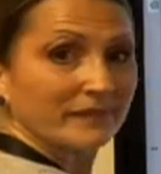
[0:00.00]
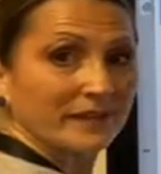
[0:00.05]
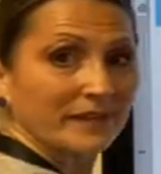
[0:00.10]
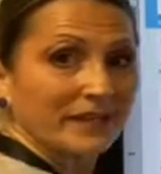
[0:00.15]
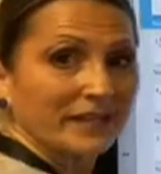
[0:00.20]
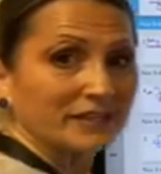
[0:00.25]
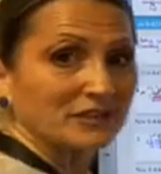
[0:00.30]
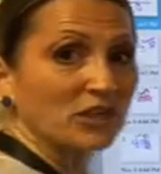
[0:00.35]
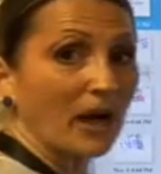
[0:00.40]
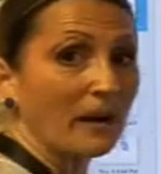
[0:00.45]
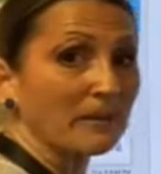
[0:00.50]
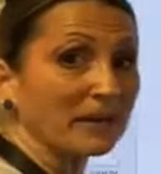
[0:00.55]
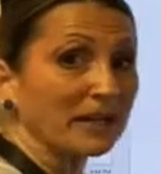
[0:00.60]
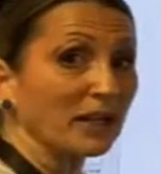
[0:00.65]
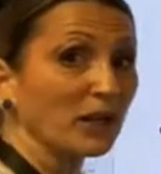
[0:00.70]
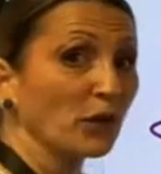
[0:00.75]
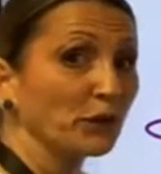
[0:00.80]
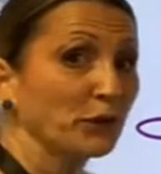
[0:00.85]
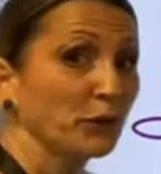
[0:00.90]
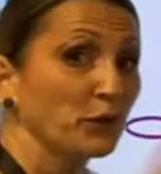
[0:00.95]
So I'm going to
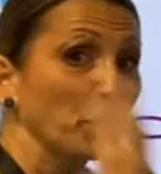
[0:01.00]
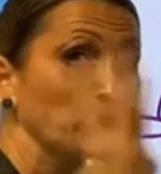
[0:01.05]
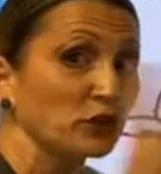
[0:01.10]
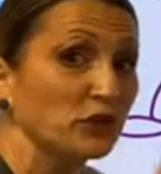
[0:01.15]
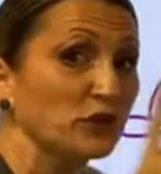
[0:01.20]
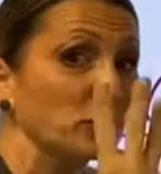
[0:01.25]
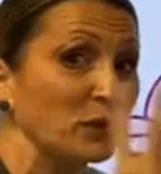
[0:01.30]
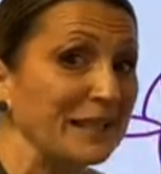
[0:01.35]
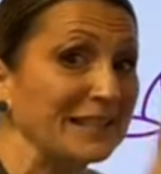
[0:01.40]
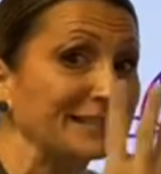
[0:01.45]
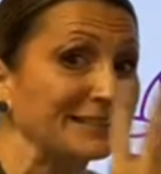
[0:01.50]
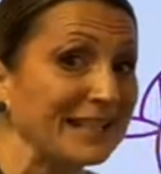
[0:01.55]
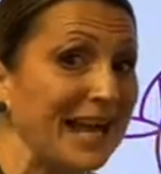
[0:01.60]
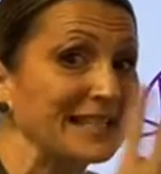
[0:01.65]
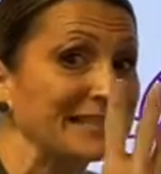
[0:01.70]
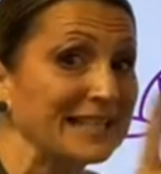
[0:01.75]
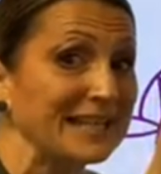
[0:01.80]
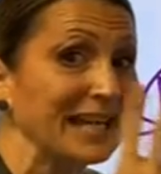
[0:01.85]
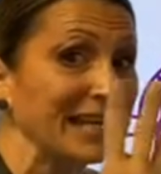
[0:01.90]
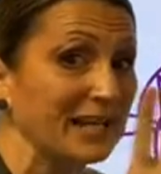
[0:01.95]
go through those 3 slides
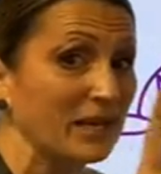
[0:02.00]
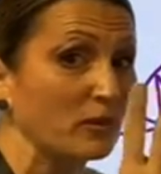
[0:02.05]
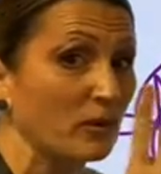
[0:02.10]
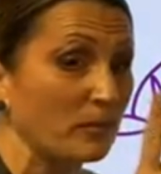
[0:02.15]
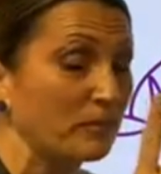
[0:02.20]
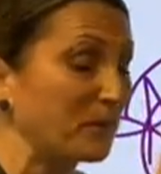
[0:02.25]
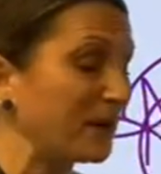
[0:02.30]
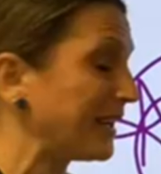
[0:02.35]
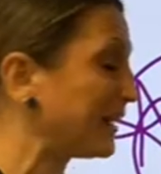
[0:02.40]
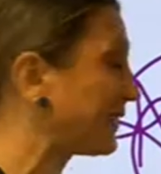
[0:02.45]
again and repeat